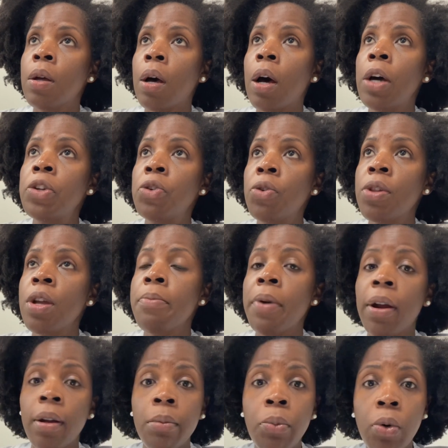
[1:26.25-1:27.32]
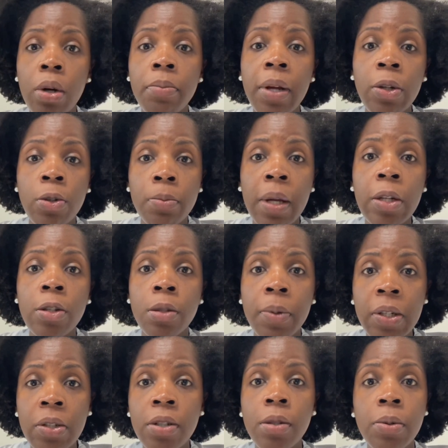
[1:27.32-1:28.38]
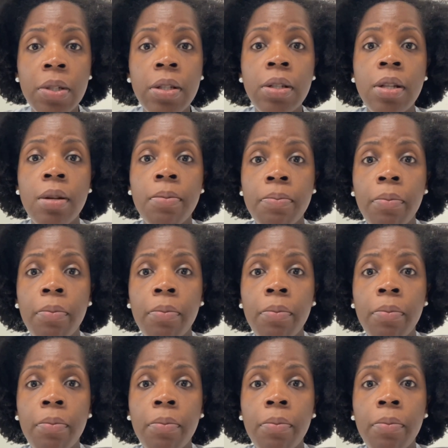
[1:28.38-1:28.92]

under the American Board of Medical Specialties, which is the